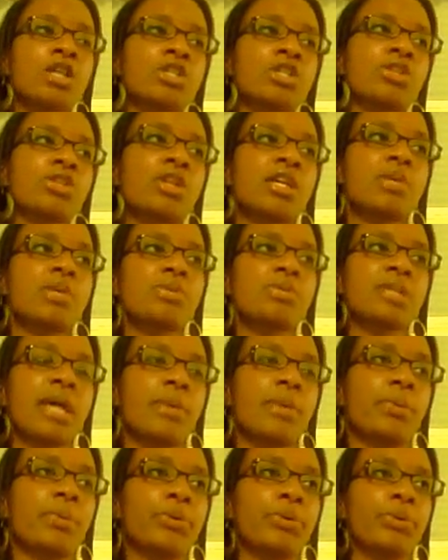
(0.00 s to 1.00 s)
So then he was
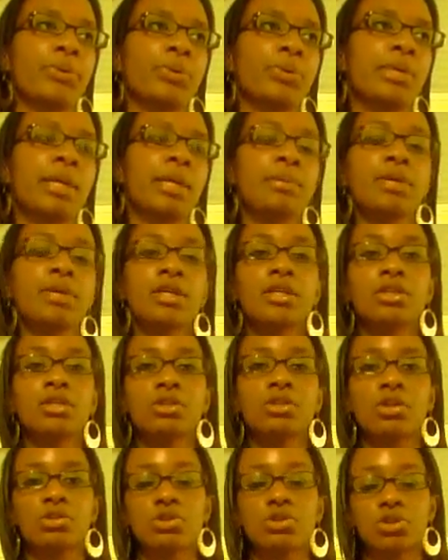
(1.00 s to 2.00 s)
like, well, let me,
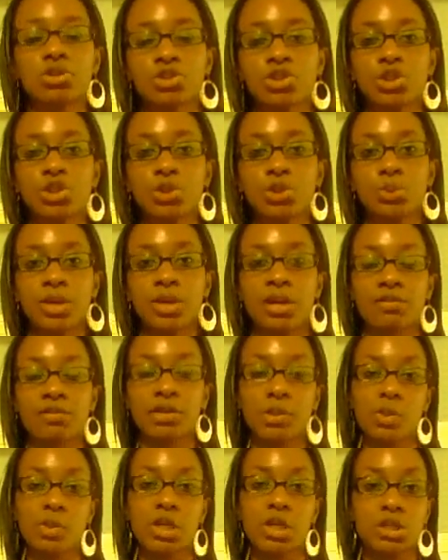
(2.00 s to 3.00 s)
you know, talk to you what I
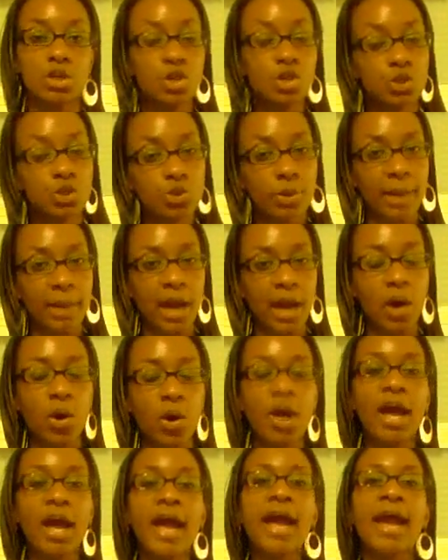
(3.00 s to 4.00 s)
really want to talk to you
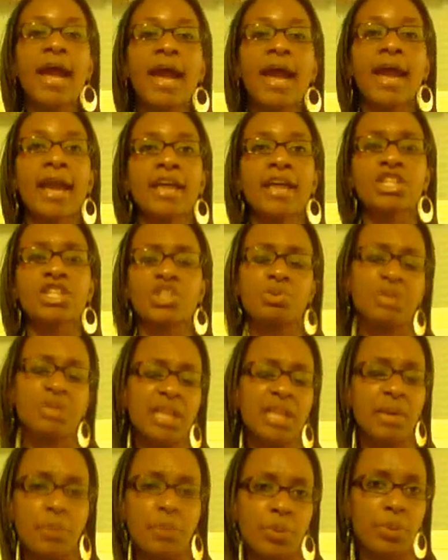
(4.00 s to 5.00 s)
about. And she
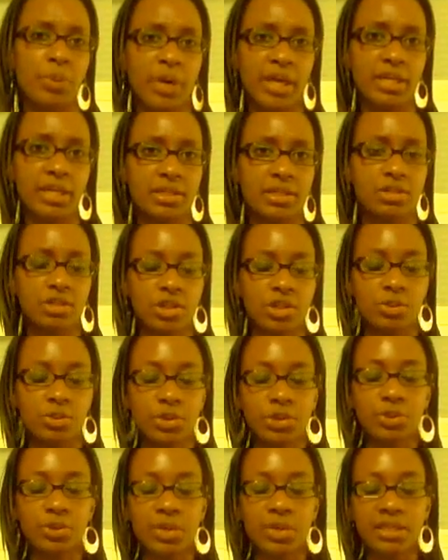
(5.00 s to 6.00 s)
was like, well, what? You know,
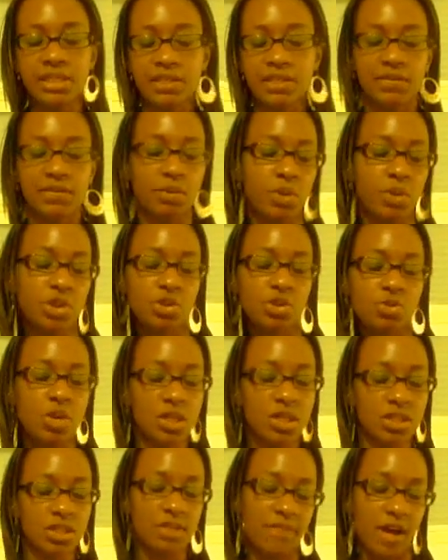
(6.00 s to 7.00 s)
what do you want, Stevie? What do you
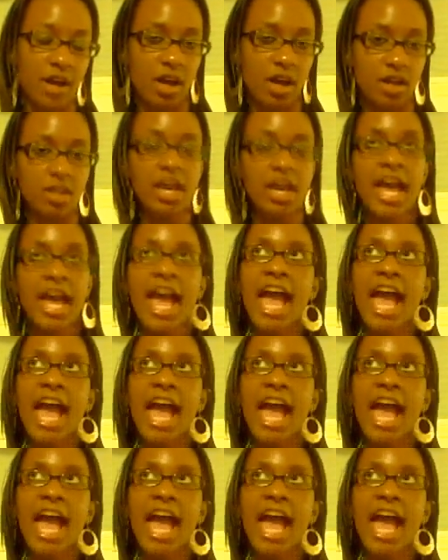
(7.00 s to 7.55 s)
want, Stevon?